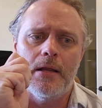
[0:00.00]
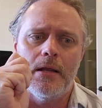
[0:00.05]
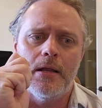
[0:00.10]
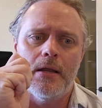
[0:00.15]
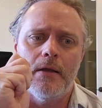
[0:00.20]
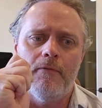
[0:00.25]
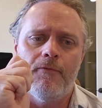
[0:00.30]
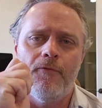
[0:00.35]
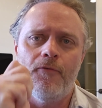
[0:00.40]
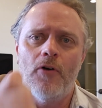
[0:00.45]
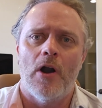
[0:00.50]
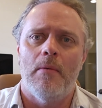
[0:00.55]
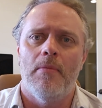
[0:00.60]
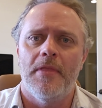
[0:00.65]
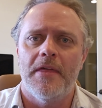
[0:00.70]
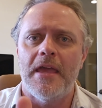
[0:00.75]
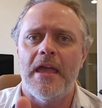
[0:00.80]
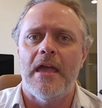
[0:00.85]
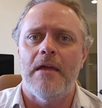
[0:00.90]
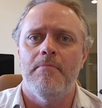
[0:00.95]
From
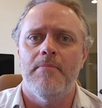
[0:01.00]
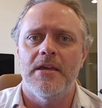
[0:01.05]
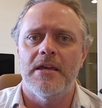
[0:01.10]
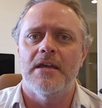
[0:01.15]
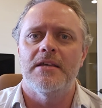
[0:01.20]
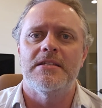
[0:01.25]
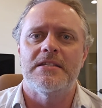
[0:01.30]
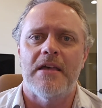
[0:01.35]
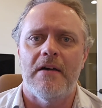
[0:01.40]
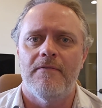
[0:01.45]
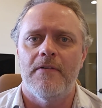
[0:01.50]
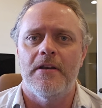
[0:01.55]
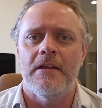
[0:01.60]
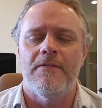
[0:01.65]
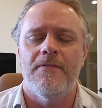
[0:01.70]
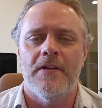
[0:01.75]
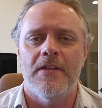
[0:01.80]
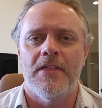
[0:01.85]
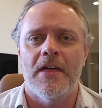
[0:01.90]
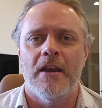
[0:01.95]
the NBA
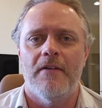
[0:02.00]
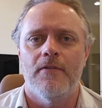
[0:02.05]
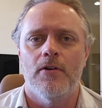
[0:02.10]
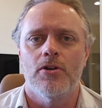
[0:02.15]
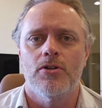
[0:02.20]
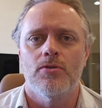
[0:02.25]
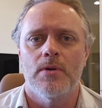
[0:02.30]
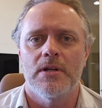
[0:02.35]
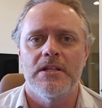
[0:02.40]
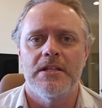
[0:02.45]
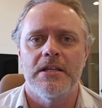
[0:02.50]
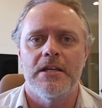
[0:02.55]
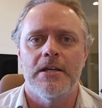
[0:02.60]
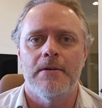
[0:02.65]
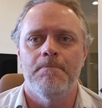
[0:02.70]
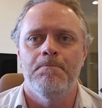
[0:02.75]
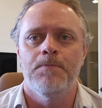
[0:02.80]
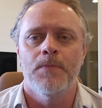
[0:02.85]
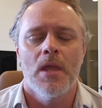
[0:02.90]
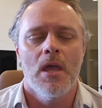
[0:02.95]
75th Anniversary Team,
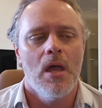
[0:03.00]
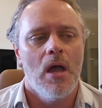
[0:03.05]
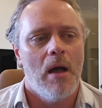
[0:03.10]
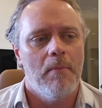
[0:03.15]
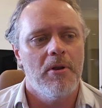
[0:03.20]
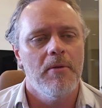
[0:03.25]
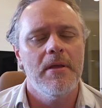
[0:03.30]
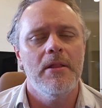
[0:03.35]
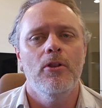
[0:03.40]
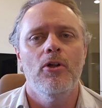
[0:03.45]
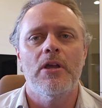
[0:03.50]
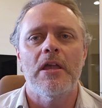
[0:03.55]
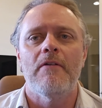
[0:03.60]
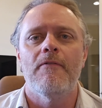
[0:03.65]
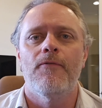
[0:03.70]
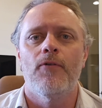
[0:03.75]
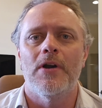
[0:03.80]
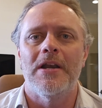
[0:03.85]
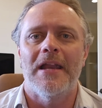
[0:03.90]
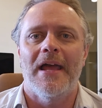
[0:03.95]
I'm going to be looking
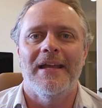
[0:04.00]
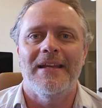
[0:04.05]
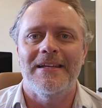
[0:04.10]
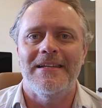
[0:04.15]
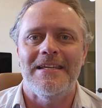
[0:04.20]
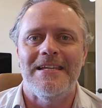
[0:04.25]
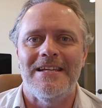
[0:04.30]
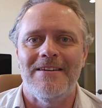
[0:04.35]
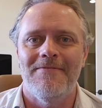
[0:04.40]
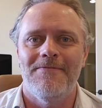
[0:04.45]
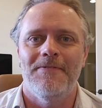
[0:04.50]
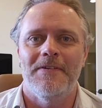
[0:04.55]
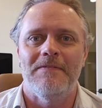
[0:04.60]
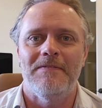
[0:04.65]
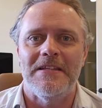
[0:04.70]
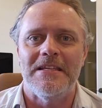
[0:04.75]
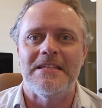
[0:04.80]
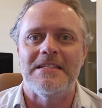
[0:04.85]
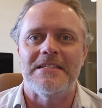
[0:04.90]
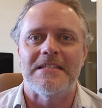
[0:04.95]
for
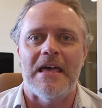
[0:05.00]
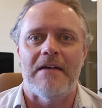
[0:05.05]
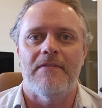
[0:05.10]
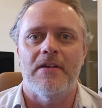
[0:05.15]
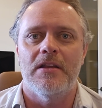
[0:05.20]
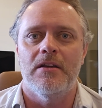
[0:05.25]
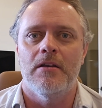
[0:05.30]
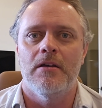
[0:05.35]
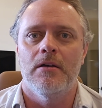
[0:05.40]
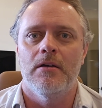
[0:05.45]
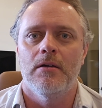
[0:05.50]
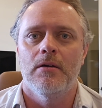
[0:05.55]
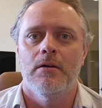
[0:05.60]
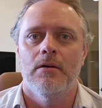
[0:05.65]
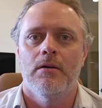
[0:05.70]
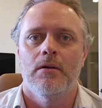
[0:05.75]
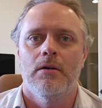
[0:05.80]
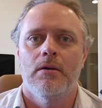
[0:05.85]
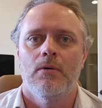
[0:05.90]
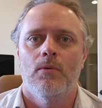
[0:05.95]
1957
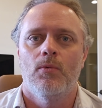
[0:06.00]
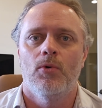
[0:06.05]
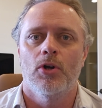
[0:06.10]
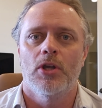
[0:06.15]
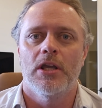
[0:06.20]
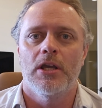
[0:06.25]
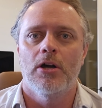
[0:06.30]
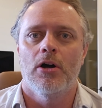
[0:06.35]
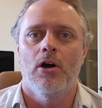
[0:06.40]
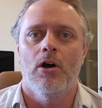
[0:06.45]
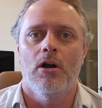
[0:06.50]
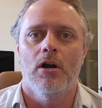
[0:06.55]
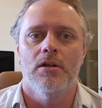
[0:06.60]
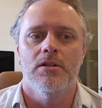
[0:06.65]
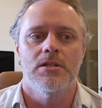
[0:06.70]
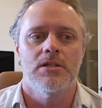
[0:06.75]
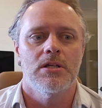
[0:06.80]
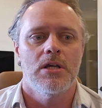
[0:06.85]
rookie cards